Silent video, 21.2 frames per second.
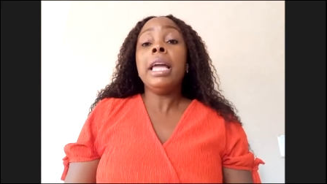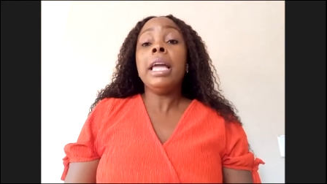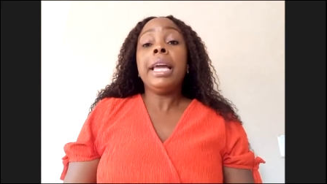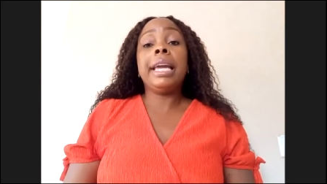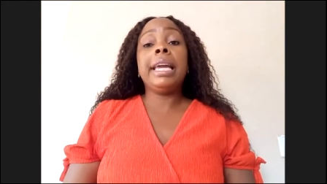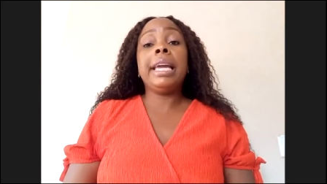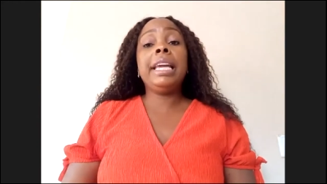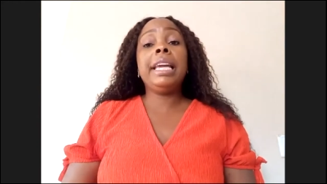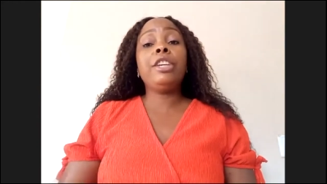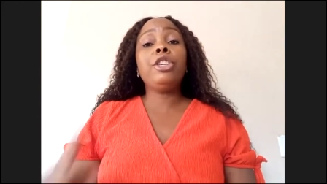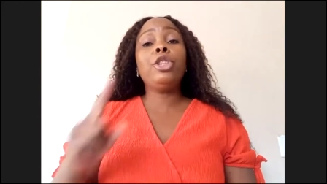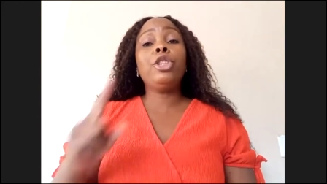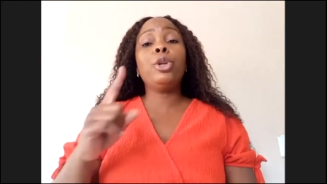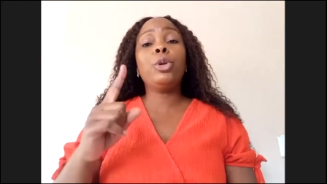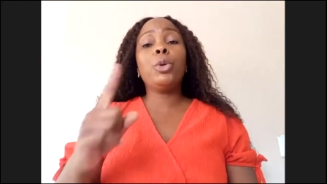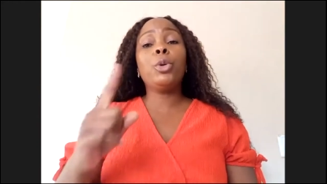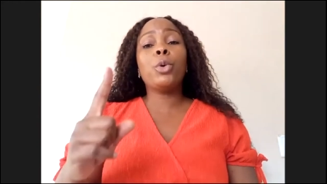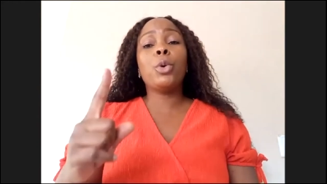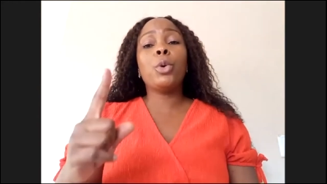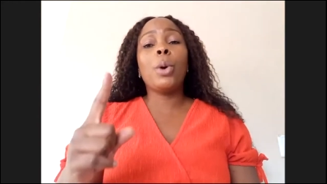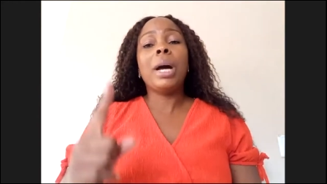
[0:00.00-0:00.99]
He
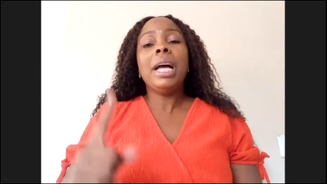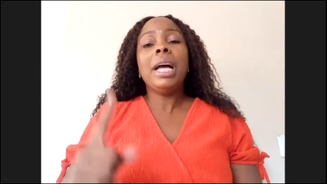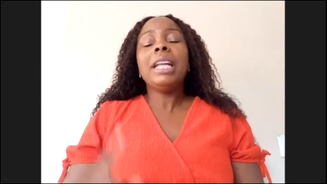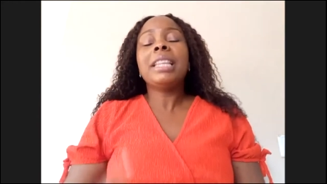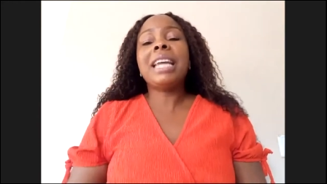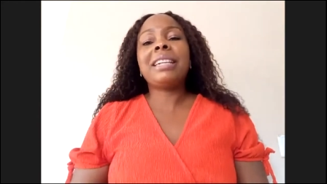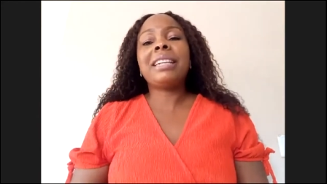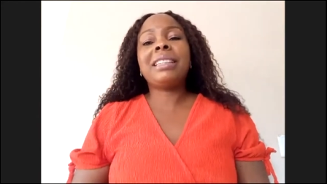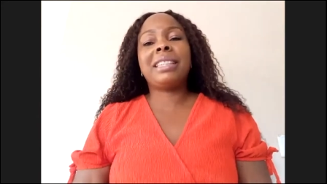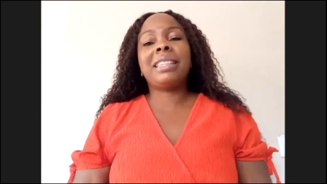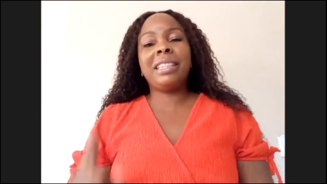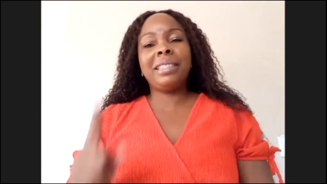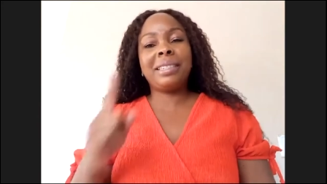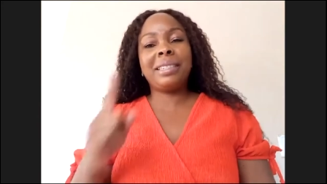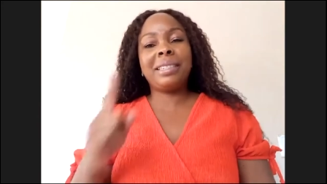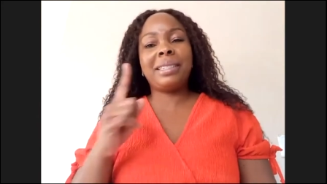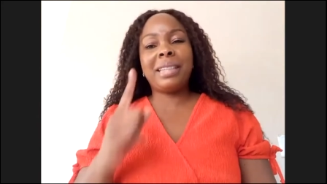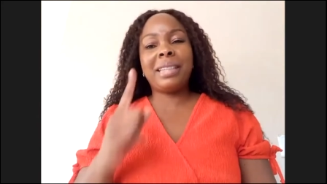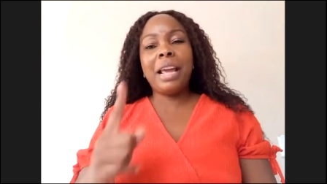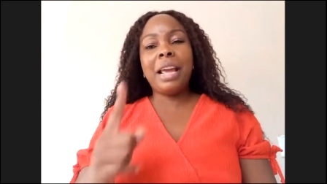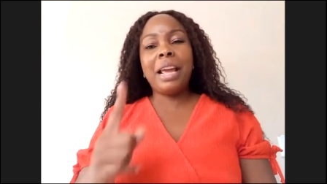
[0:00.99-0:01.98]
knew that
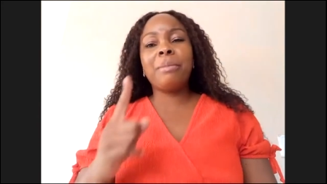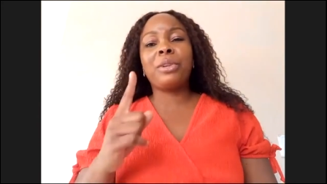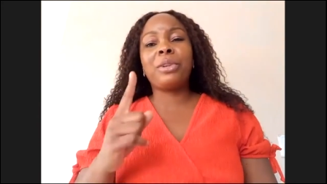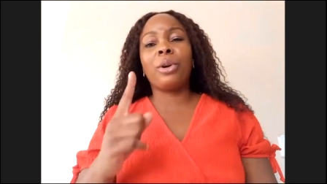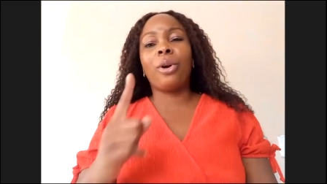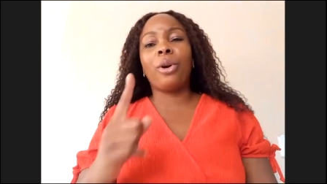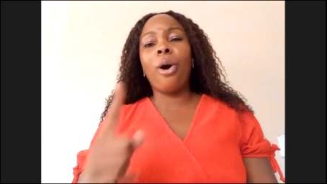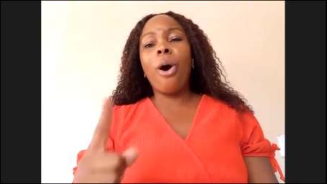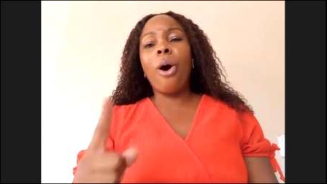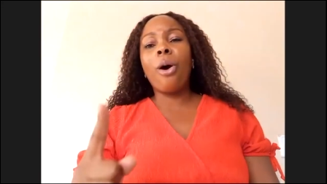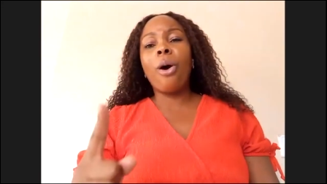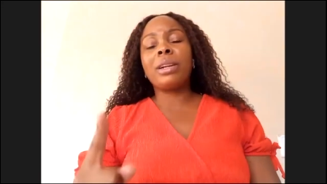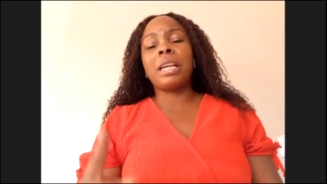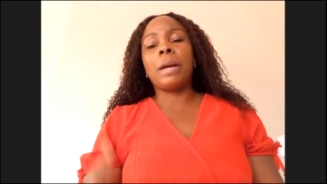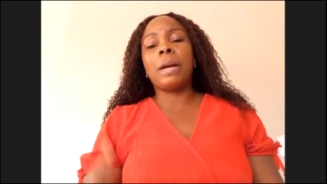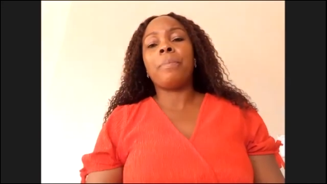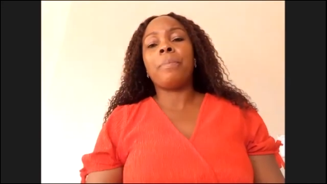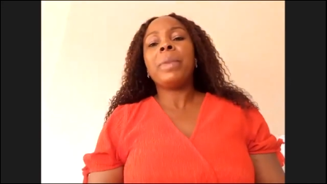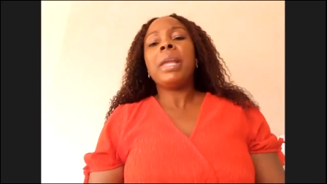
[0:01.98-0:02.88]
this same God